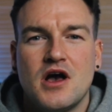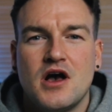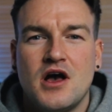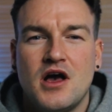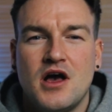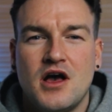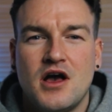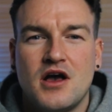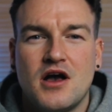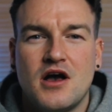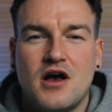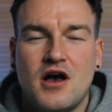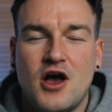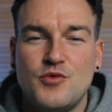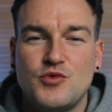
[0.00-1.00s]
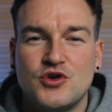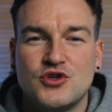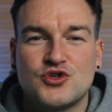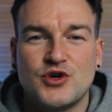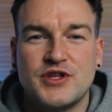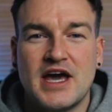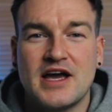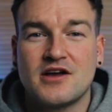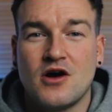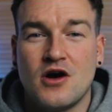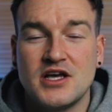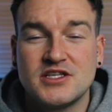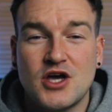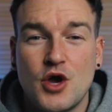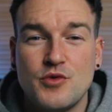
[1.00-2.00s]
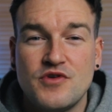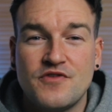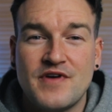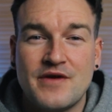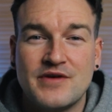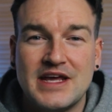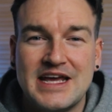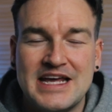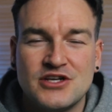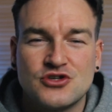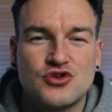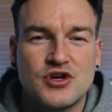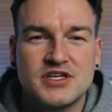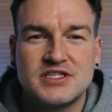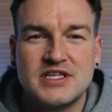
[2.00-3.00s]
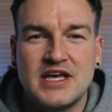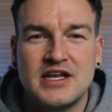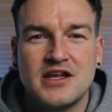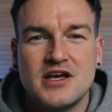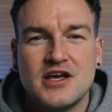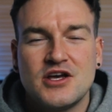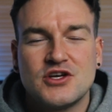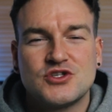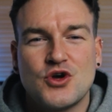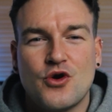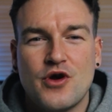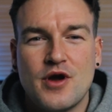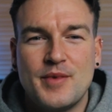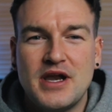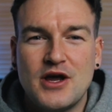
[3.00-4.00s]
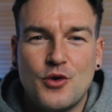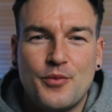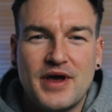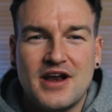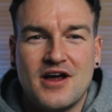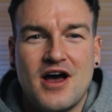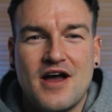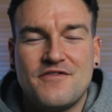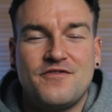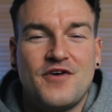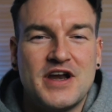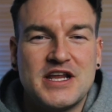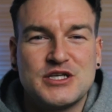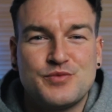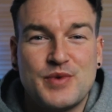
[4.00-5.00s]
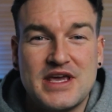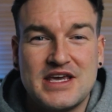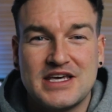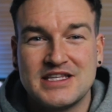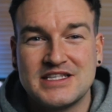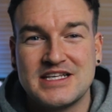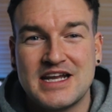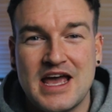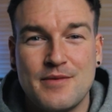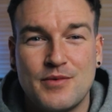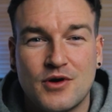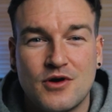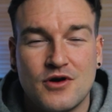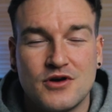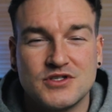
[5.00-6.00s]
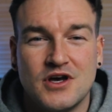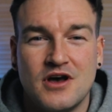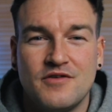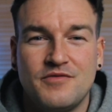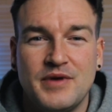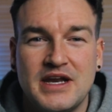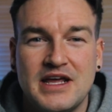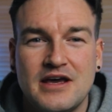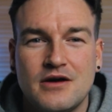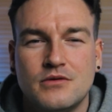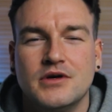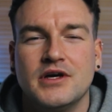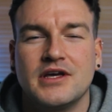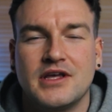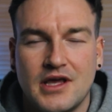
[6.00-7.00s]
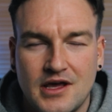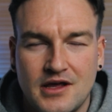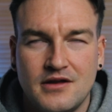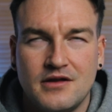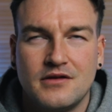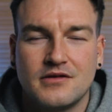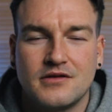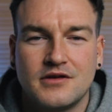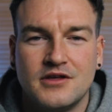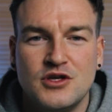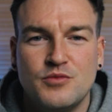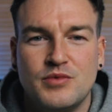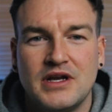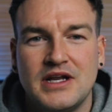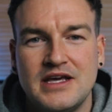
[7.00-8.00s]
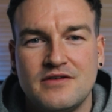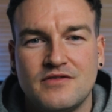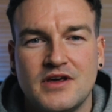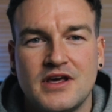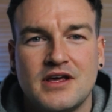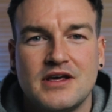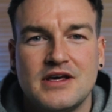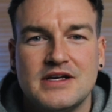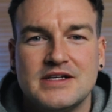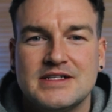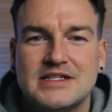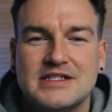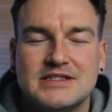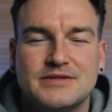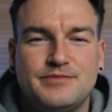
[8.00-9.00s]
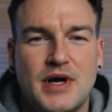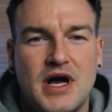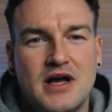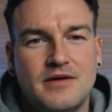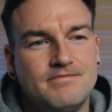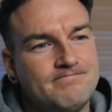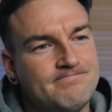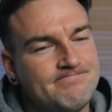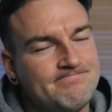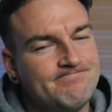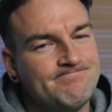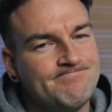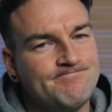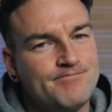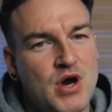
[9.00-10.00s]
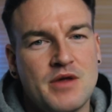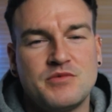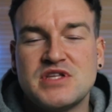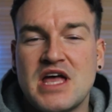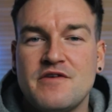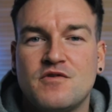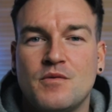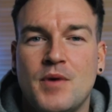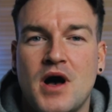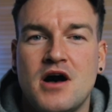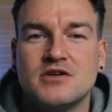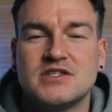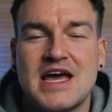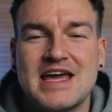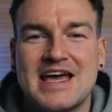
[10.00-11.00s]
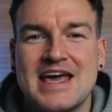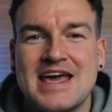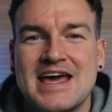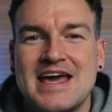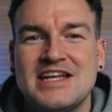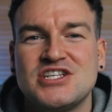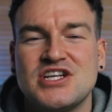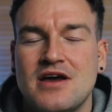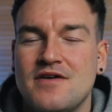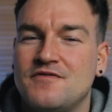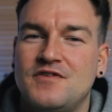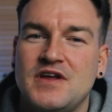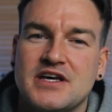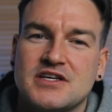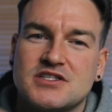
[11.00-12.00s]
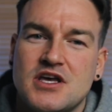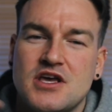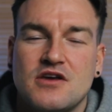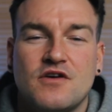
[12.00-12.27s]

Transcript: I hope you enjoyed that, guys. I hope you found it interesting. Sorry I'm a little bit like funny speaking today because I've been ill again. Can you believe it? But my name is Nathan Miles, aka NJM Flicks.